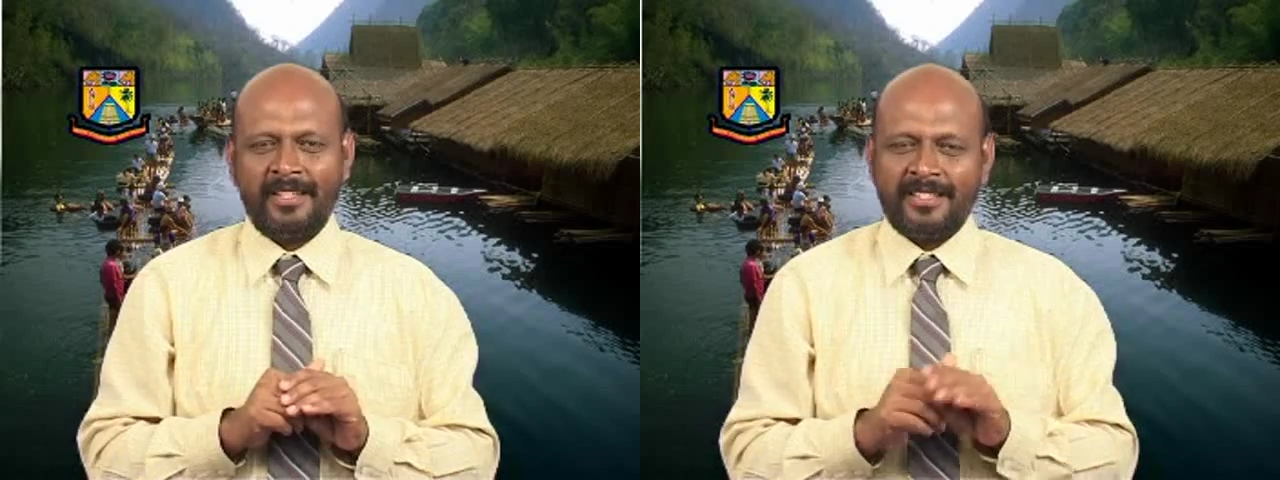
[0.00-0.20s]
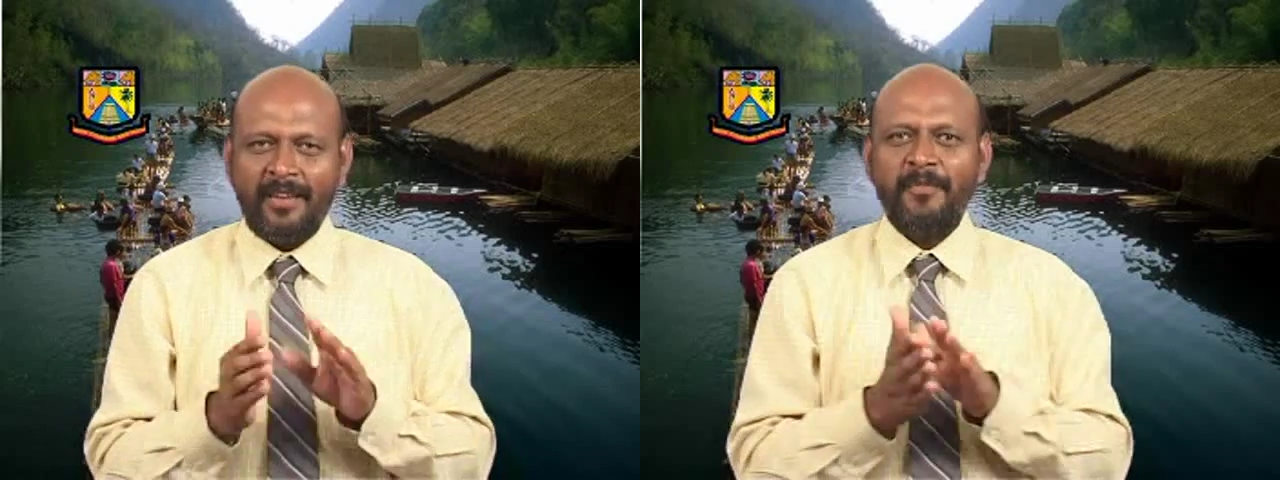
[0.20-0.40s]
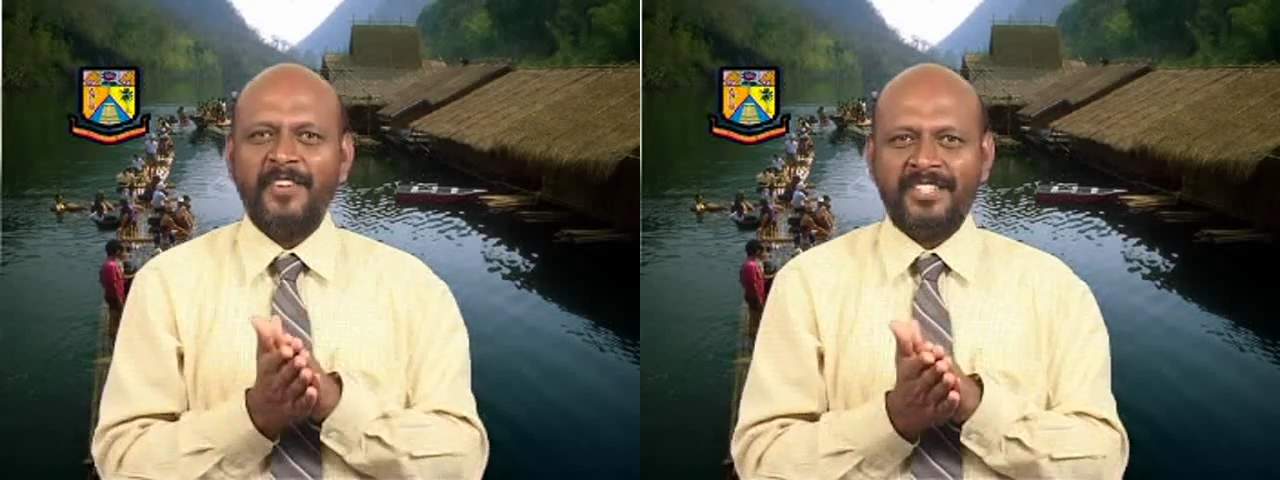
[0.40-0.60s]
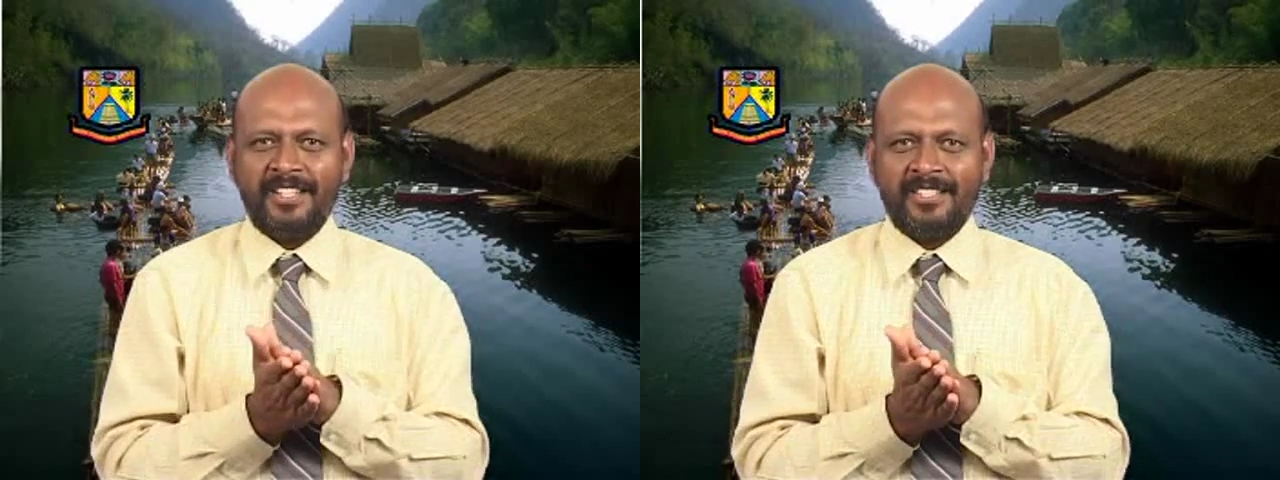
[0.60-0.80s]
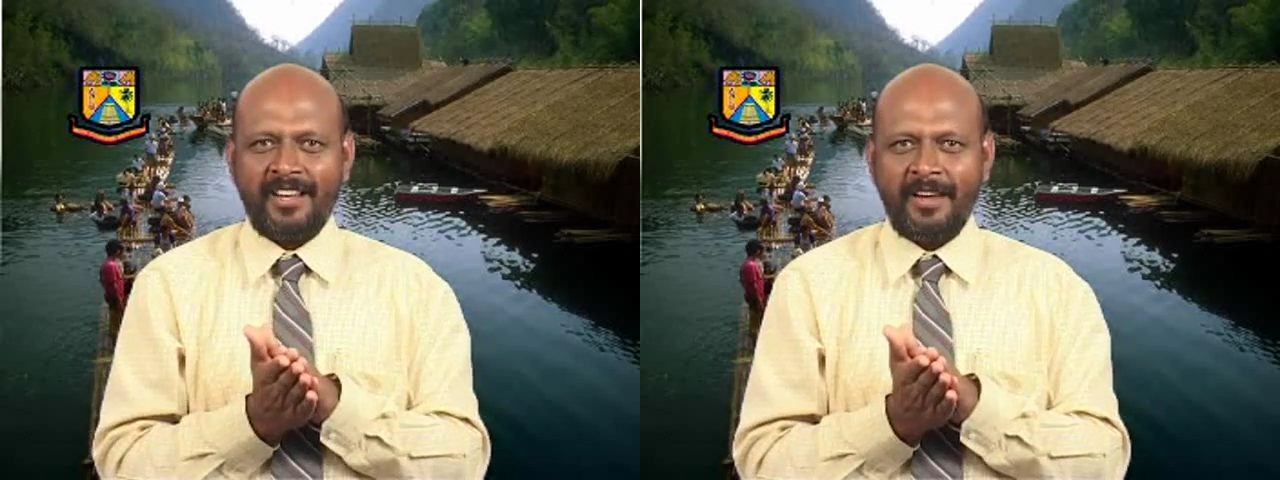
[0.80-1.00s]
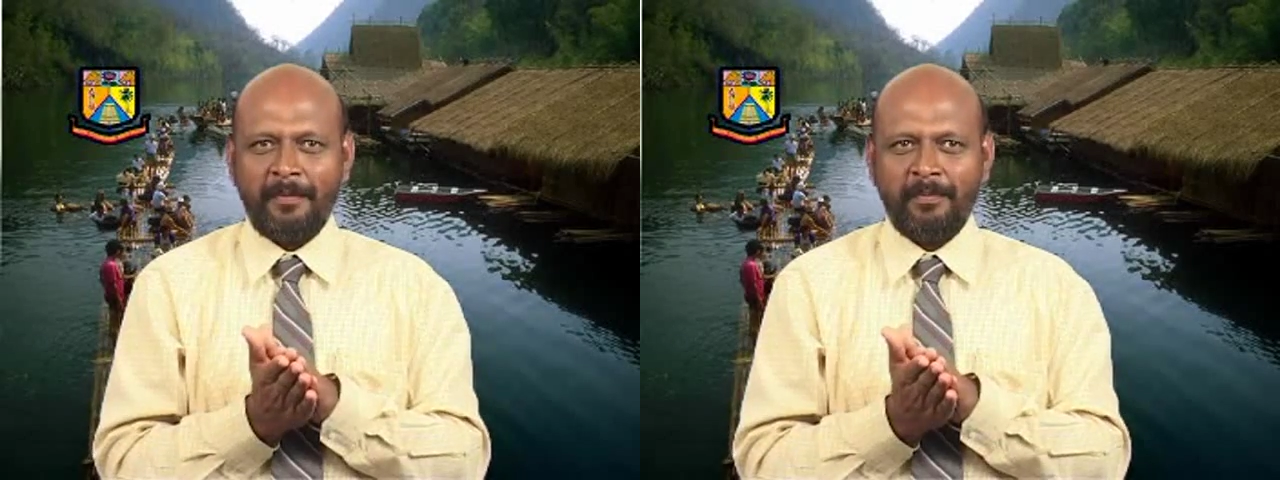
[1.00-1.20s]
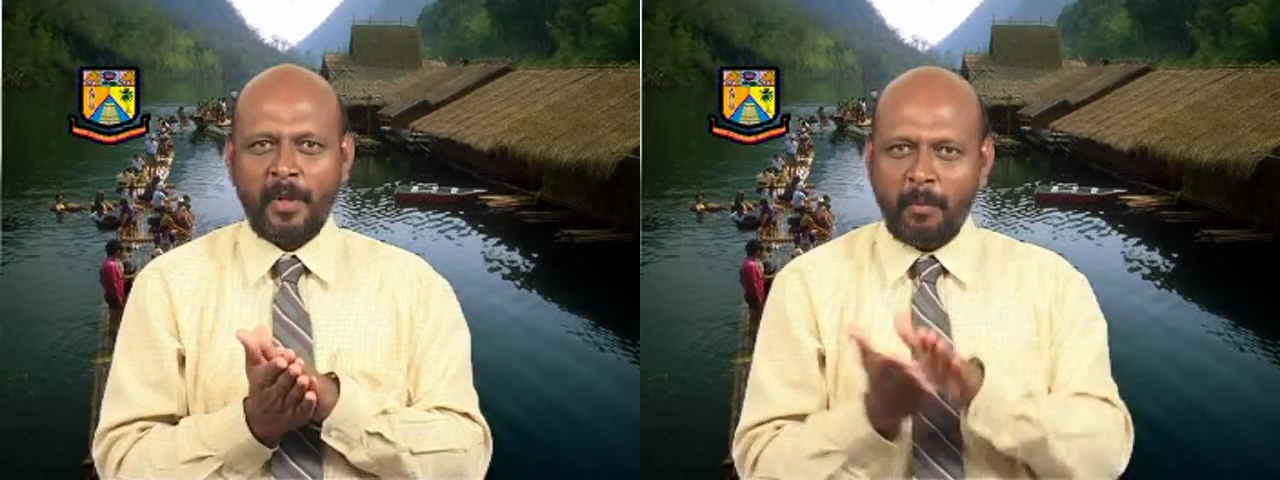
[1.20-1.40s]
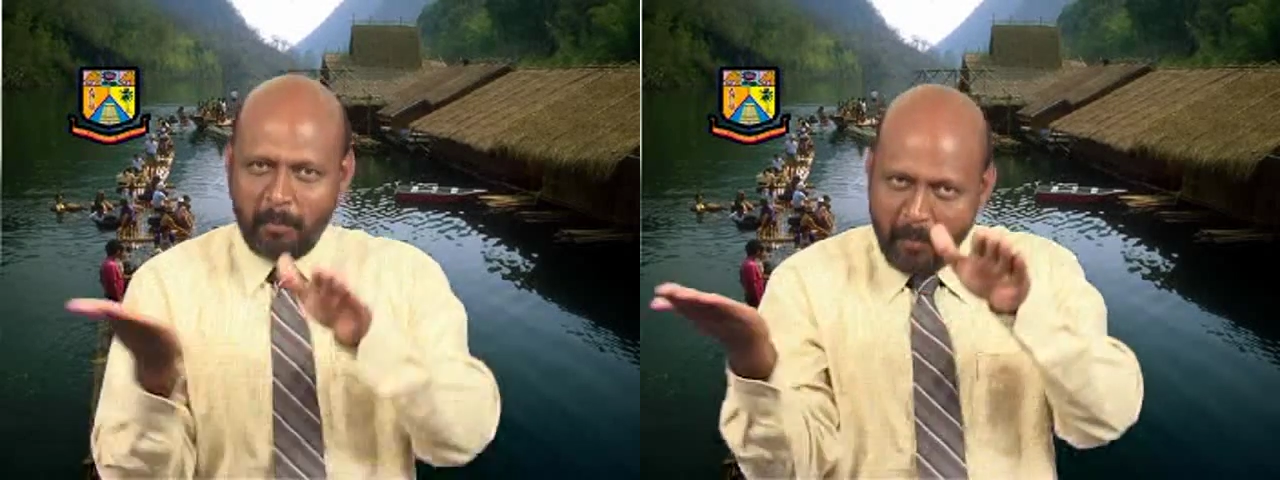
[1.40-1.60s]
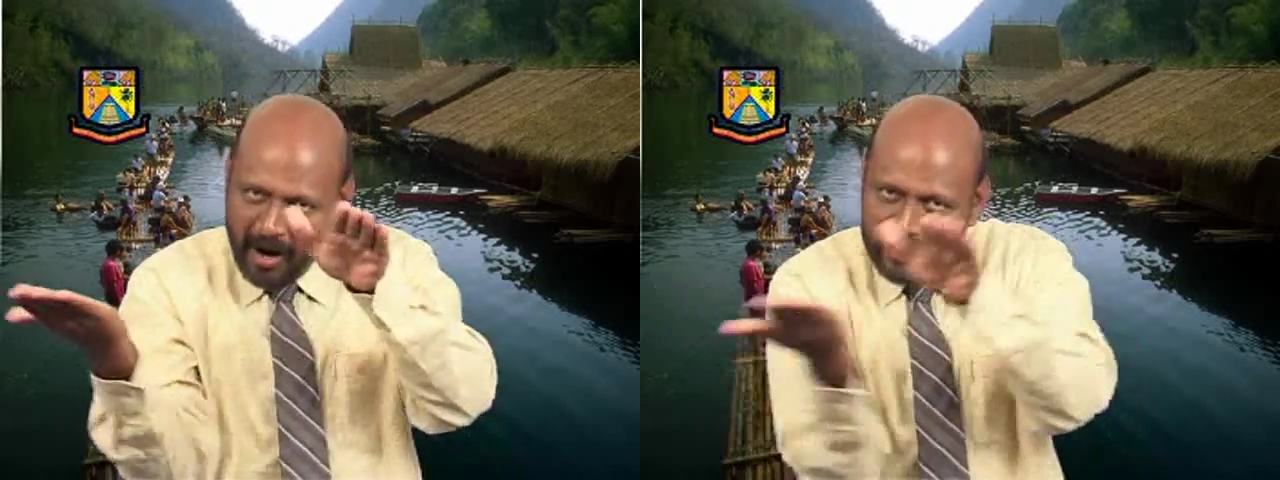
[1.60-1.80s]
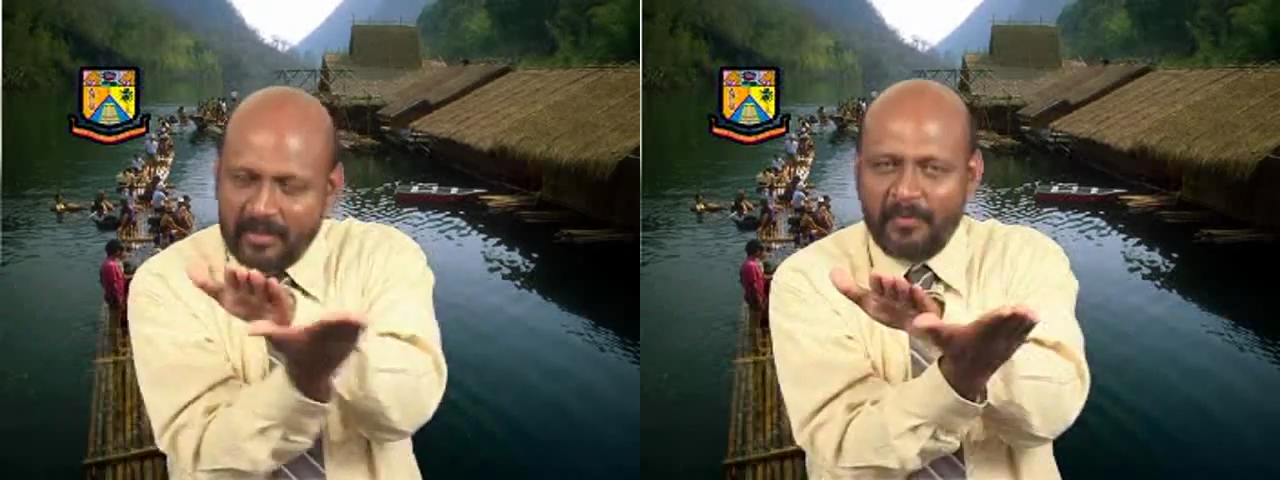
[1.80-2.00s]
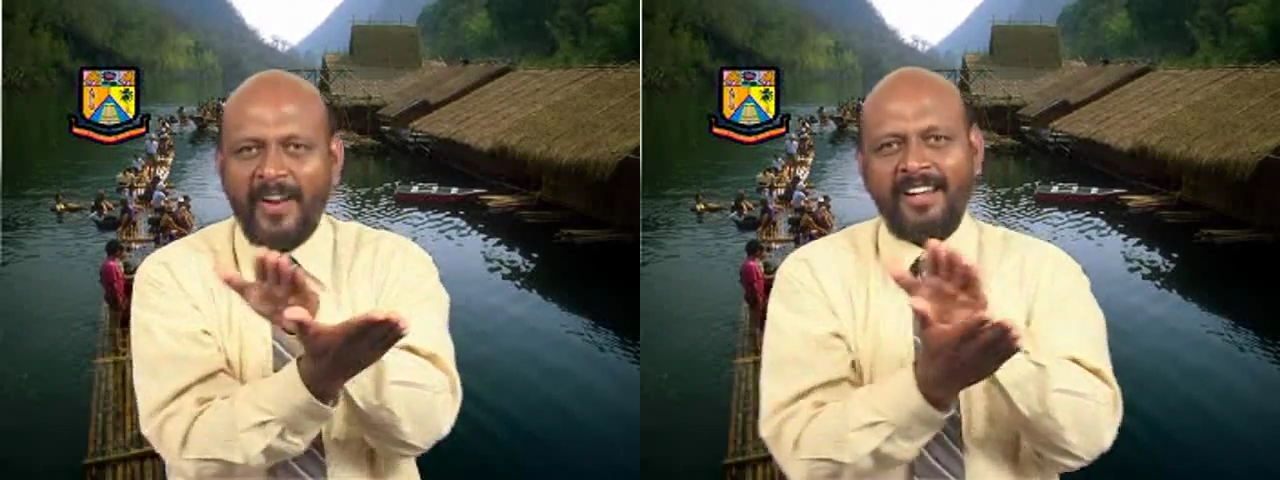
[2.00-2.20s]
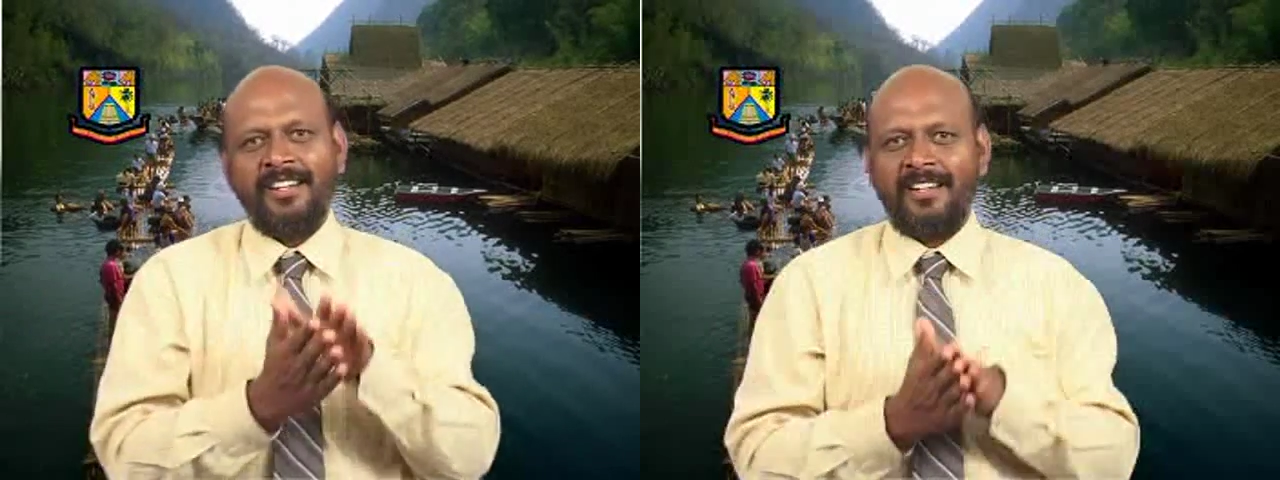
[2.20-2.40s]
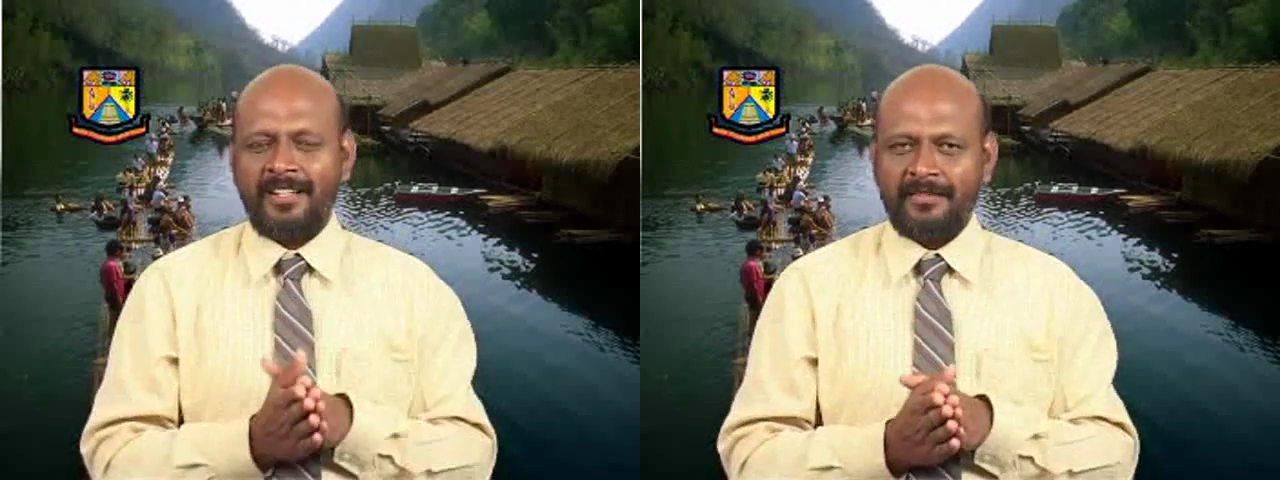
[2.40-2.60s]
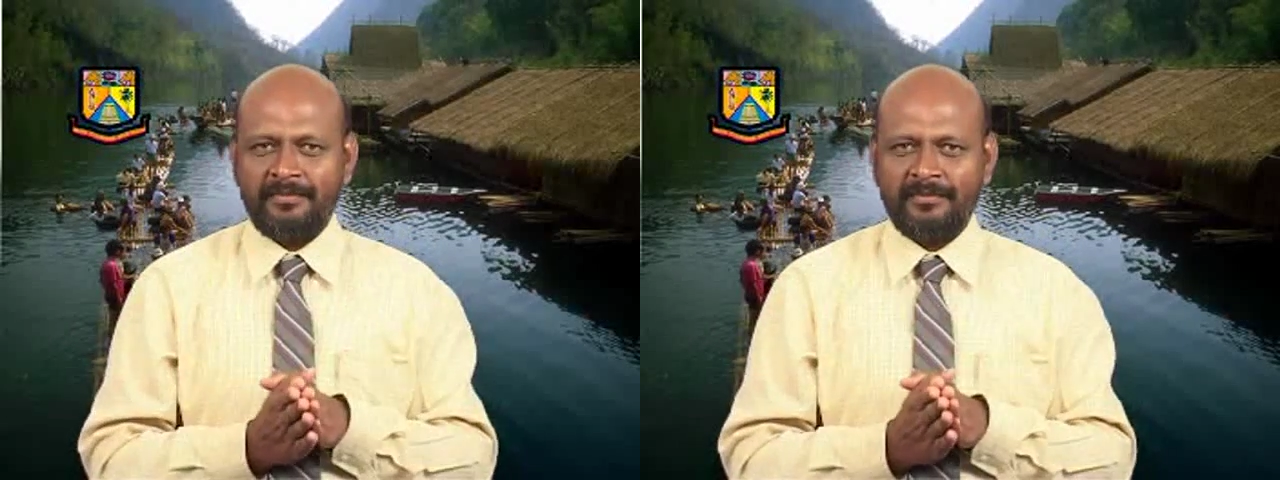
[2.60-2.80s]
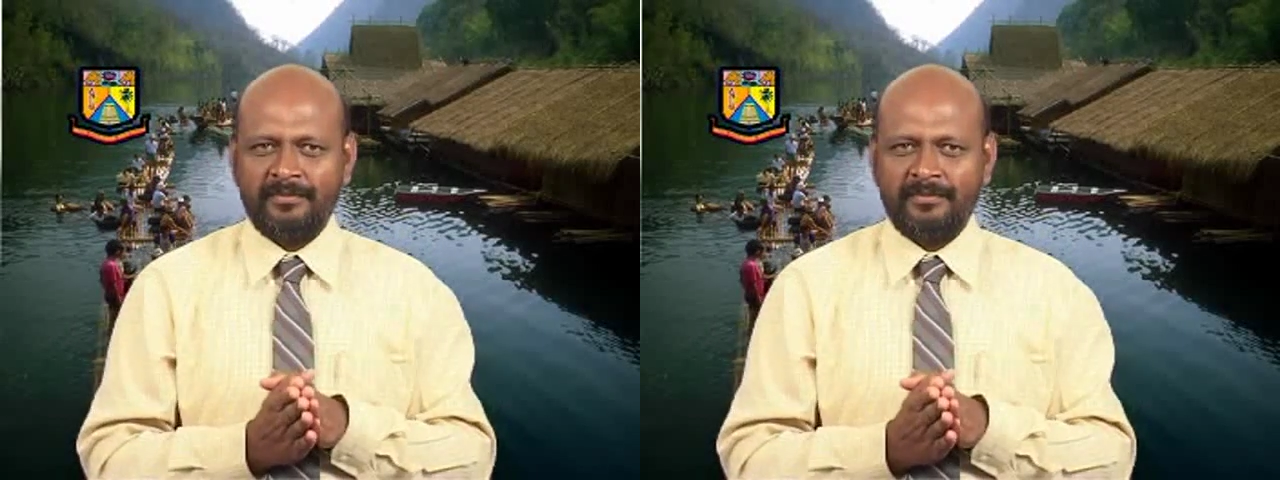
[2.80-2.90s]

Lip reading: Some fishes are bottom flat-ended.